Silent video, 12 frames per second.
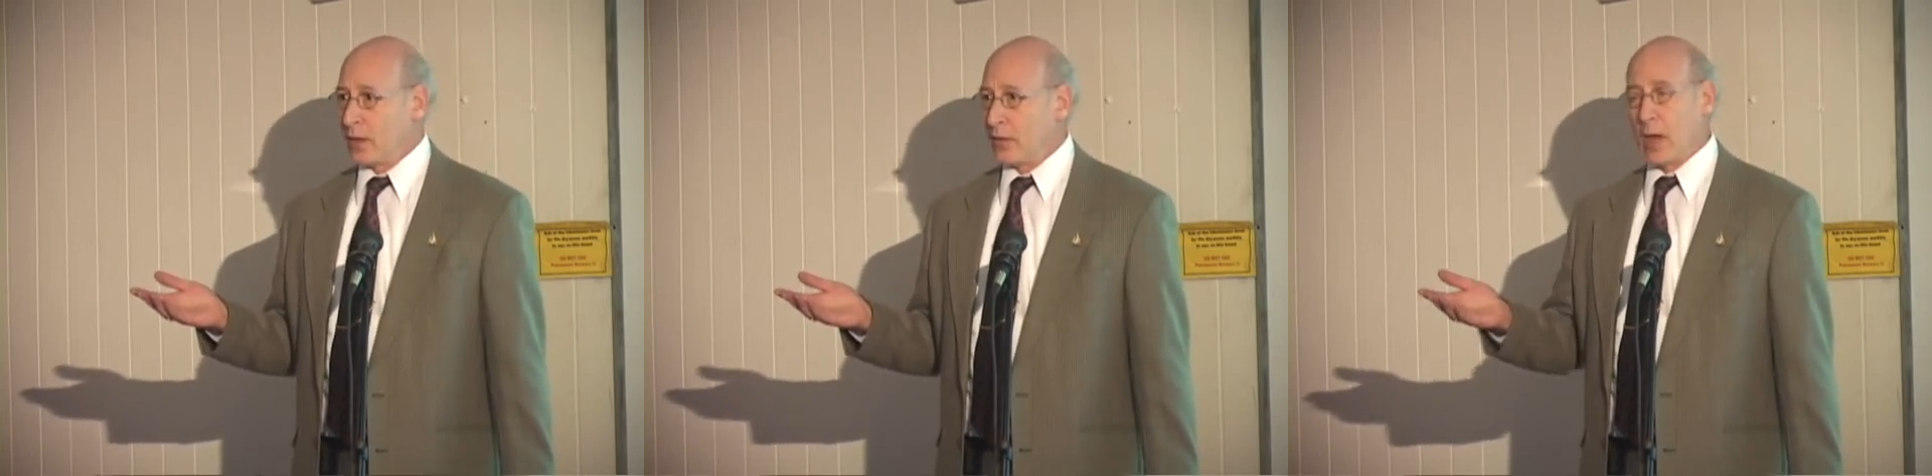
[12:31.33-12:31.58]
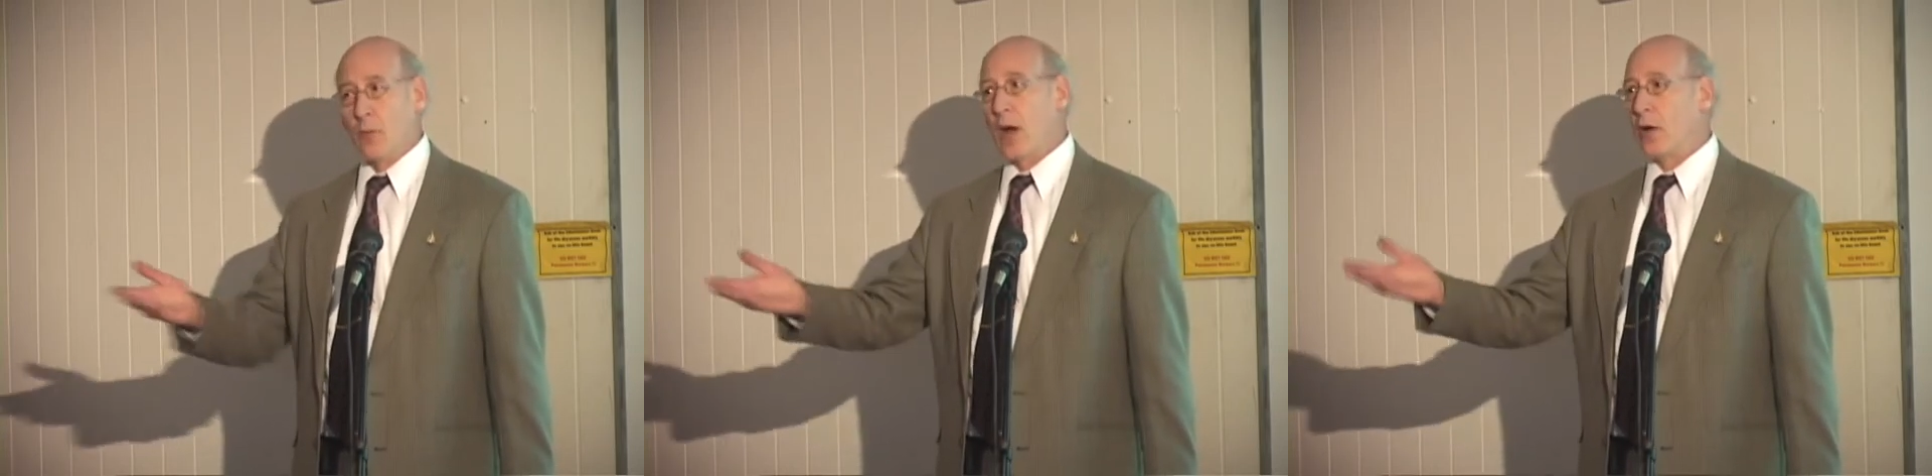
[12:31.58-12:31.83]

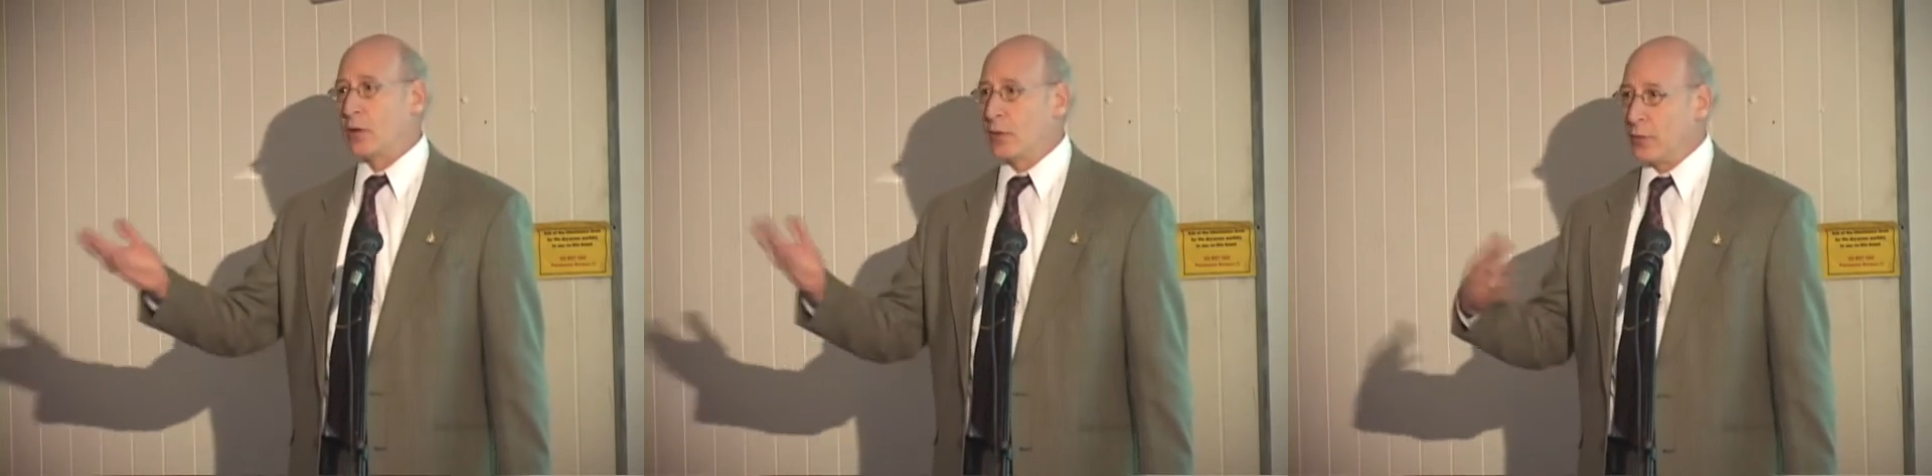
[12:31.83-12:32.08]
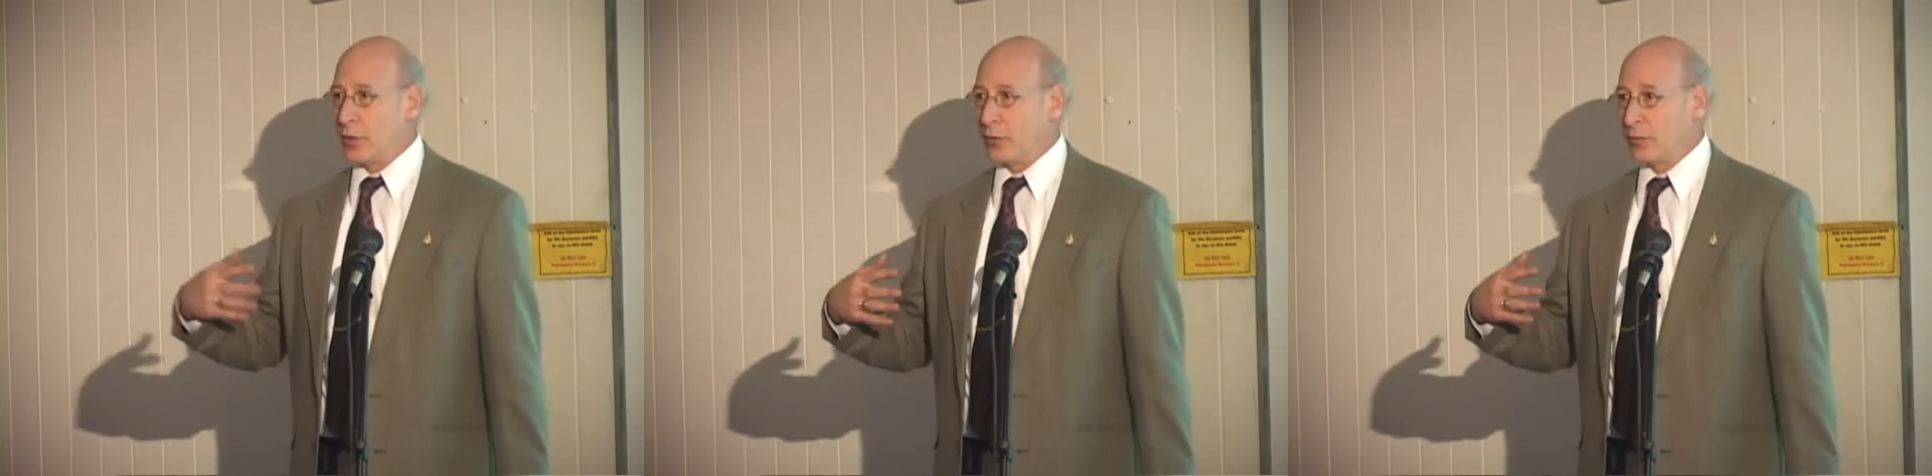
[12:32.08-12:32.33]
They
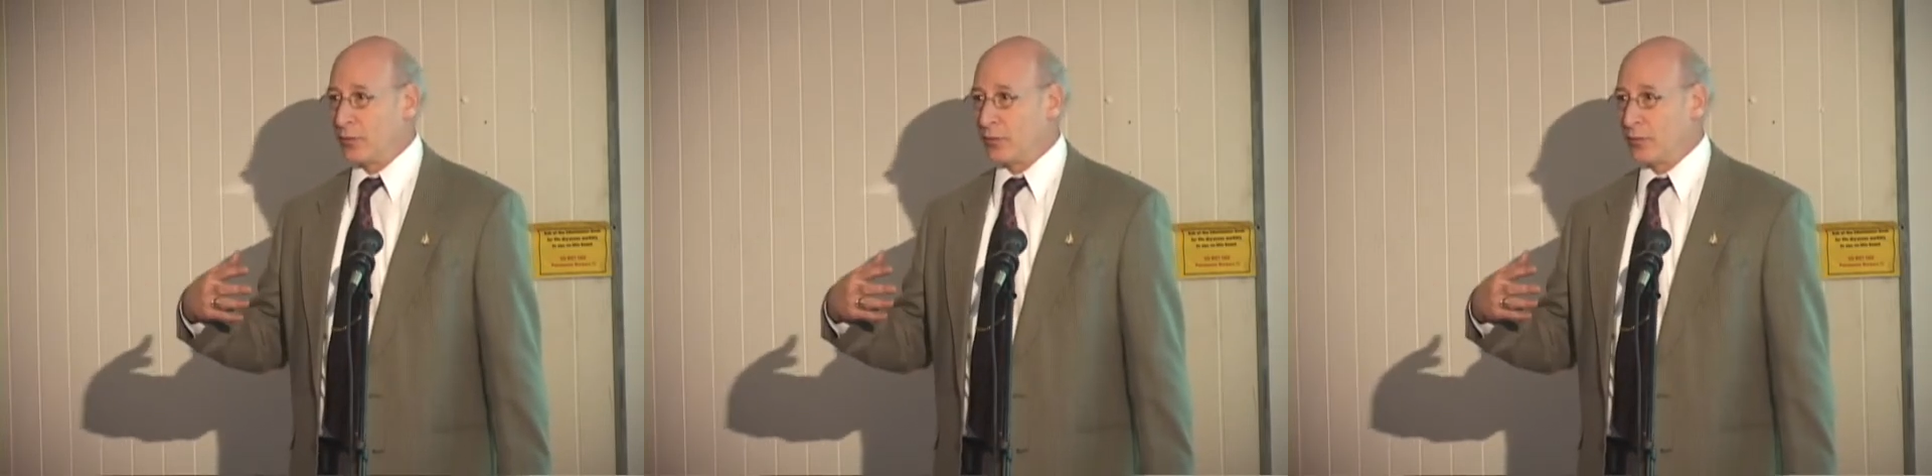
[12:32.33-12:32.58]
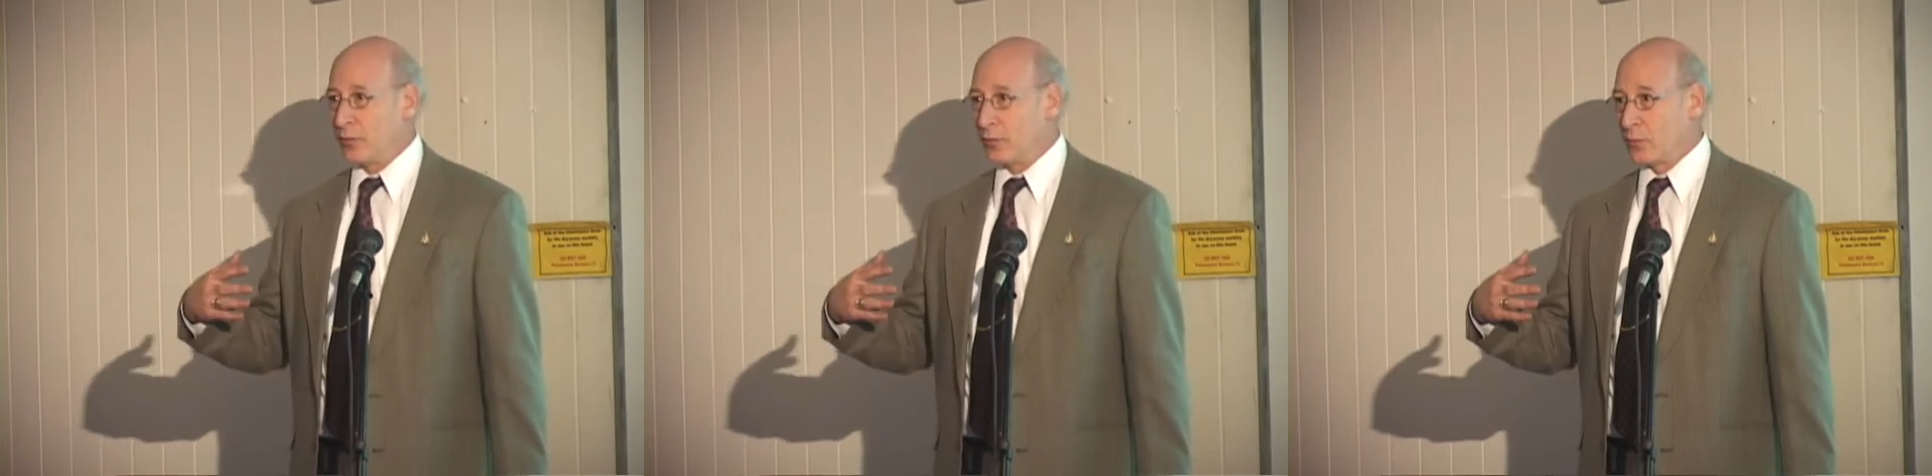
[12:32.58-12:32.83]
welcomed us.
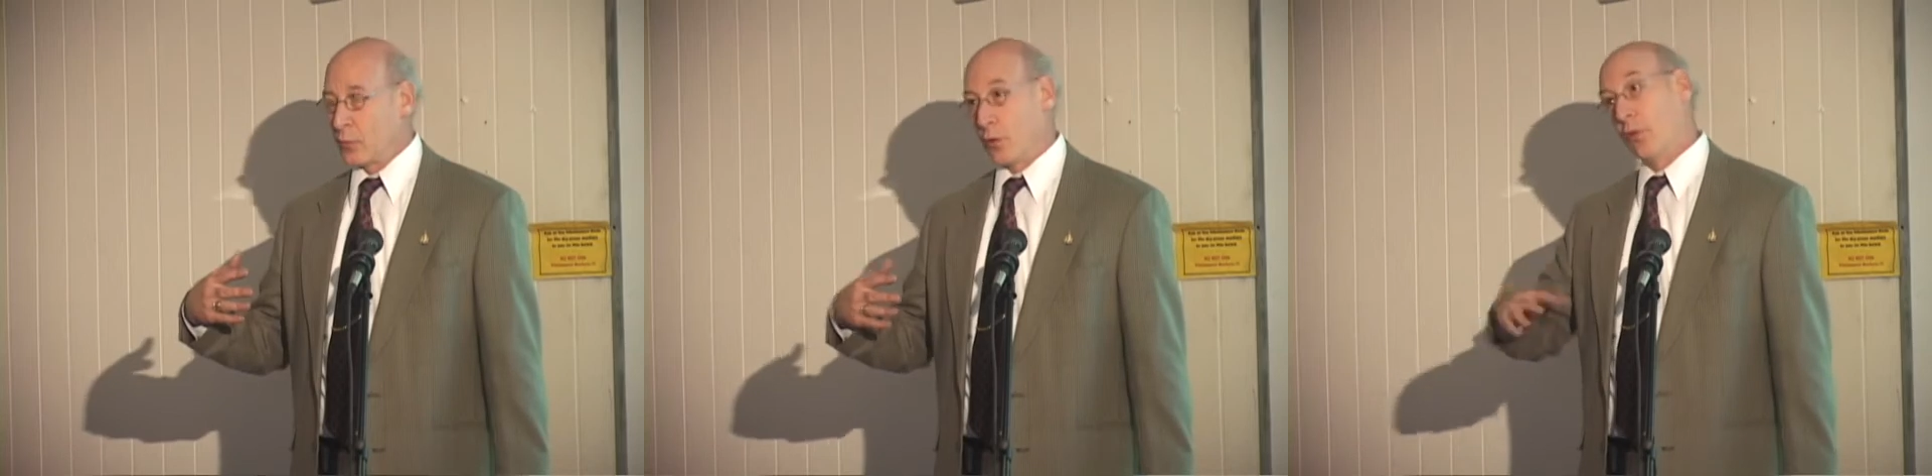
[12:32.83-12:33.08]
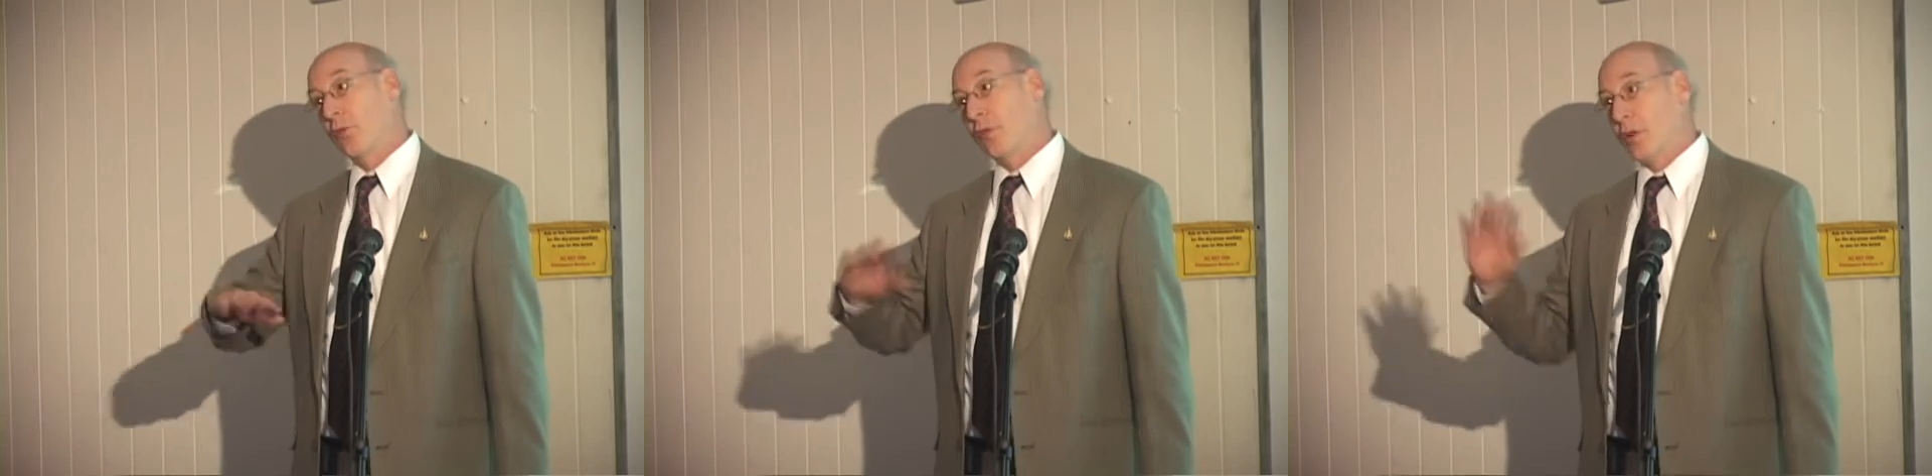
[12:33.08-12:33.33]
Of course,